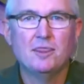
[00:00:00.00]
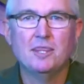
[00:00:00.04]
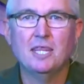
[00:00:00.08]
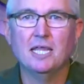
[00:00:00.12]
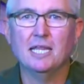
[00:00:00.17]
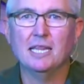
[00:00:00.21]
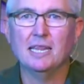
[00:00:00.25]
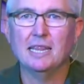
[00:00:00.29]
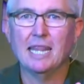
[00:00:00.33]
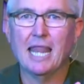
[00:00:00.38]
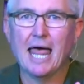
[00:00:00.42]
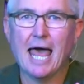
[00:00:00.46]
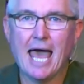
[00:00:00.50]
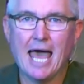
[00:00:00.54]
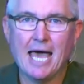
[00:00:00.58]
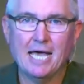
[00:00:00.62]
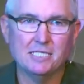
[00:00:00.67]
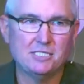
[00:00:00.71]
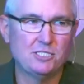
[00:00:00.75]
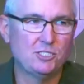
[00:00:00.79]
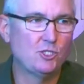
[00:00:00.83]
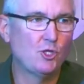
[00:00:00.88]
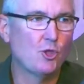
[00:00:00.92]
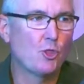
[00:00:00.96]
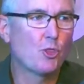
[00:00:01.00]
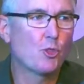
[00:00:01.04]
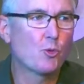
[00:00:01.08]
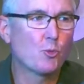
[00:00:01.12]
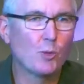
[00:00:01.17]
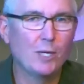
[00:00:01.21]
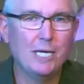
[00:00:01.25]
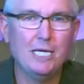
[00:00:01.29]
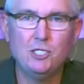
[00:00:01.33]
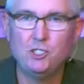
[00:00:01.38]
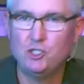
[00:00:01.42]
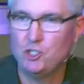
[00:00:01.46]
the last
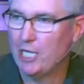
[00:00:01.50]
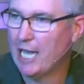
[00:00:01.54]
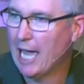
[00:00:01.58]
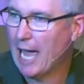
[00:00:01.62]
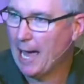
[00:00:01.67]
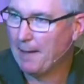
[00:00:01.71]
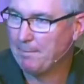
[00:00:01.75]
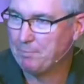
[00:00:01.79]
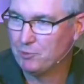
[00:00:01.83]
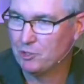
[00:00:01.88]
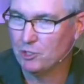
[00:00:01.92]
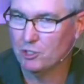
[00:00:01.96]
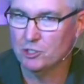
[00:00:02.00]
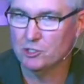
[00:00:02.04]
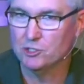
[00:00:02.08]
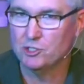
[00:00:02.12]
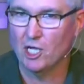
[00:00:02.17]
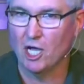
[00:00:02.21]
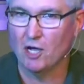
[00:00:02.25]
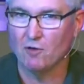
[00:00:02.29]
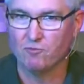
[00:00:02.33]
three chapters